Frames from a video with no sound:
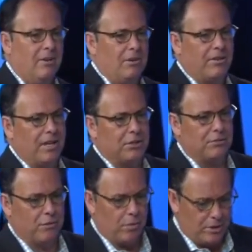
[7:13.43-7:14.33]
We thank you
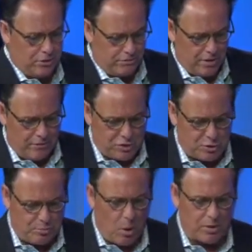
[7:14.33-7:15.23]
for what you've
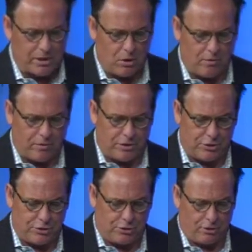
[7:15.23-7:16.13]
spoken over
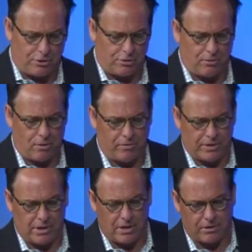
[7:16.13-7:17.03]
this church, Lord, over
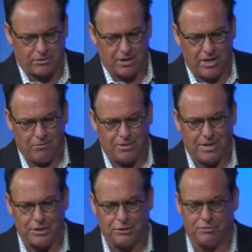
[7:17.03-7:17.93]
the years. We
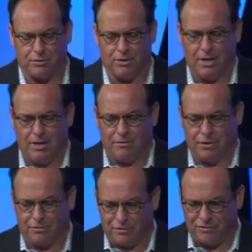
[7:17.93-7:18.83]
thank you for, for
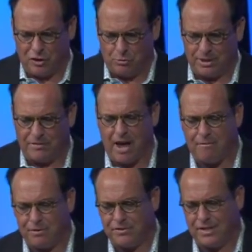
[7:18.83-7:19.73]
the fulfillment of
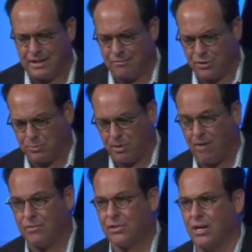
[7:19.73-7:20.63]
everything that was
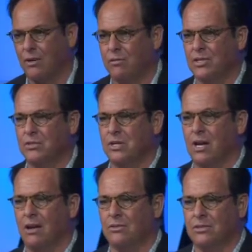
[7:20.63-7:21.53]
prophesied over this
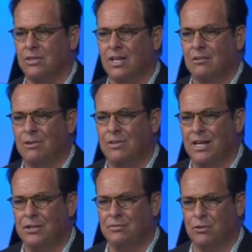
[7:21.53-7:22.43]
house. We
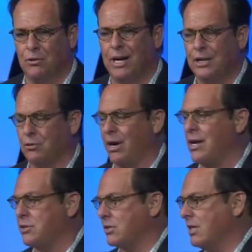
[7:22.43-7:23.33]
thank you for great
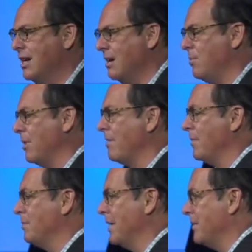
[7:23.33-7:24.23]
grace upon
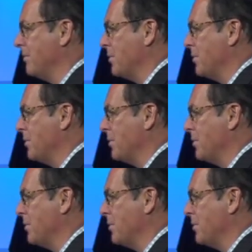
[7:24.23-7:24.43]
every believer.